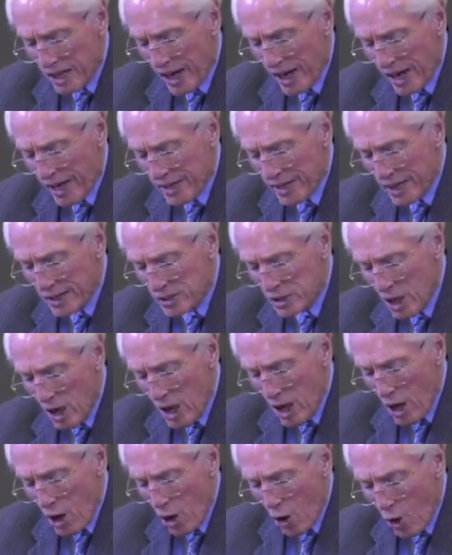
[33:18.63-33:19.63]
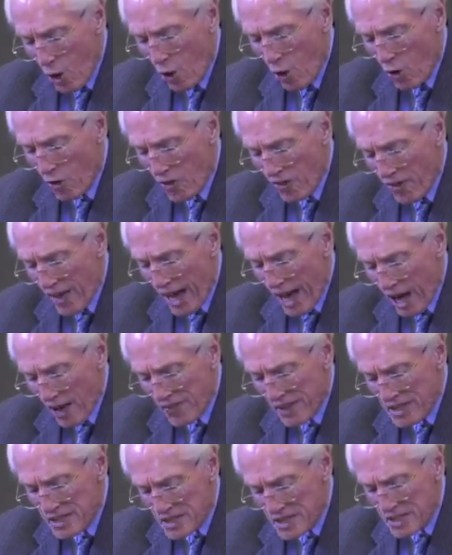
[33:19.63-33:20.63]
kindness, O thou
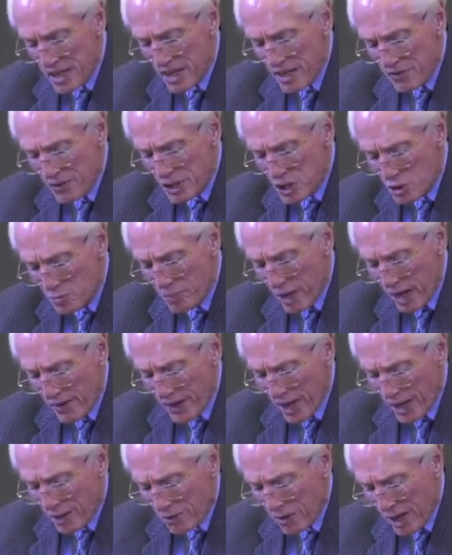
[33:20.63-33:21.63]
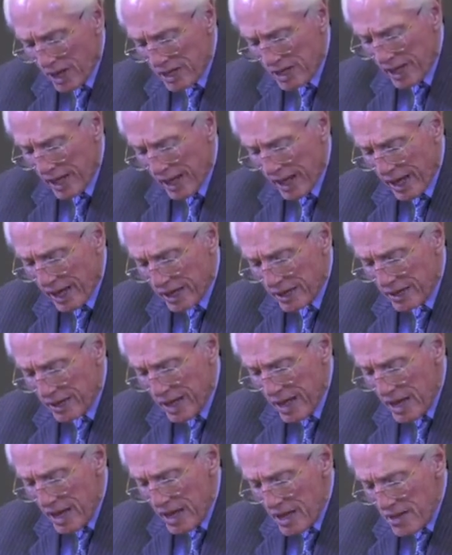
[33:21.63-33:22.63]
that savest by thy right hand
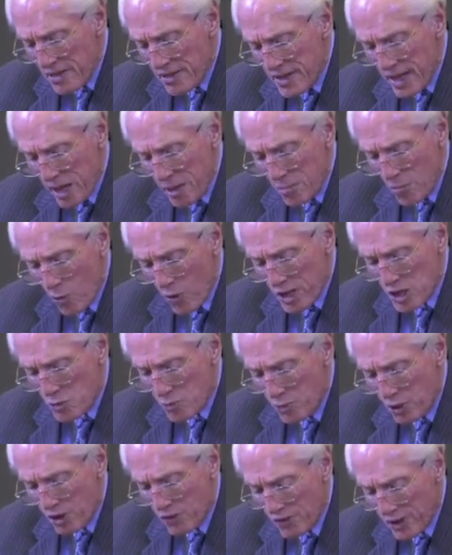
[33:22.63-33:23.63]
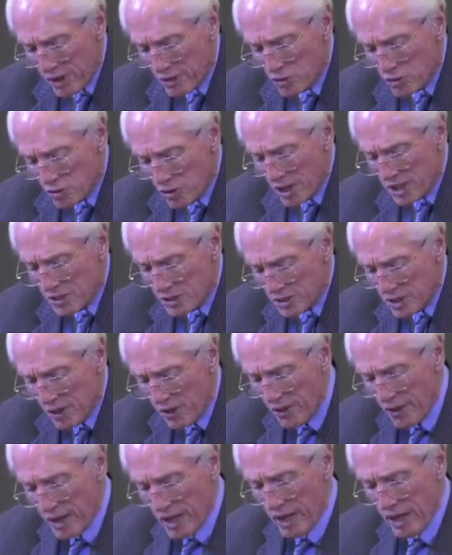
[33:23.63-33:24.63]
them which put their trust
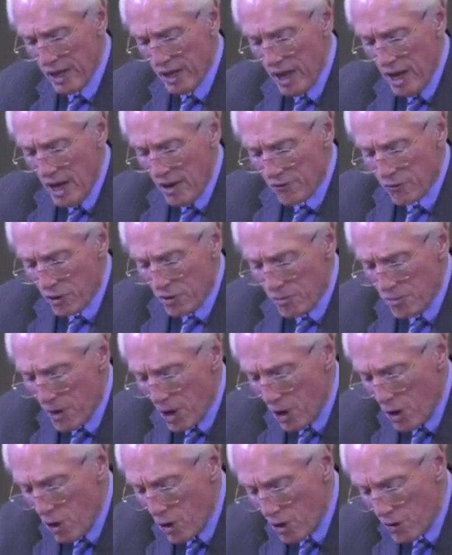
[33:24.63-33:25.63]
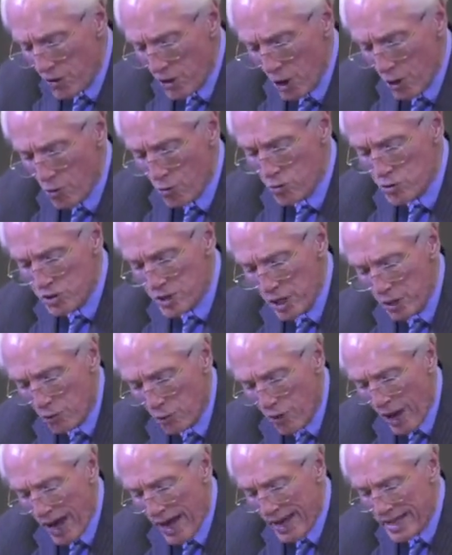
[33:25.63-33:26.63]
in thee, from those that
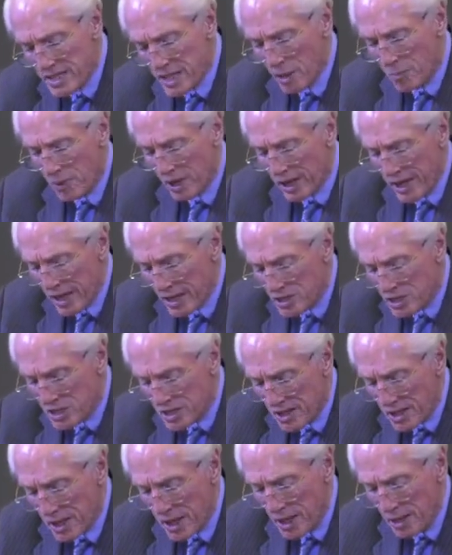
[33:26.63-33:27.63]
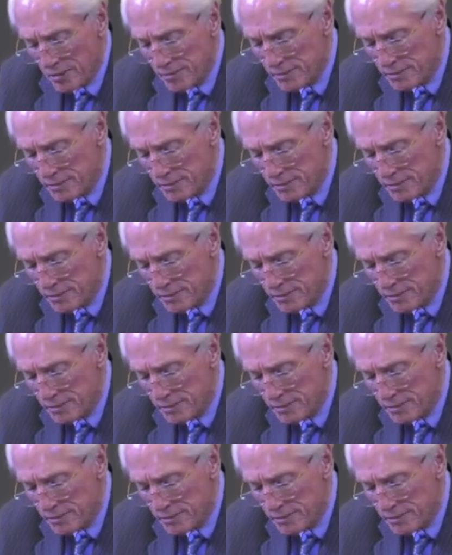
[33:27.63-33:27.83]
rise up against thee.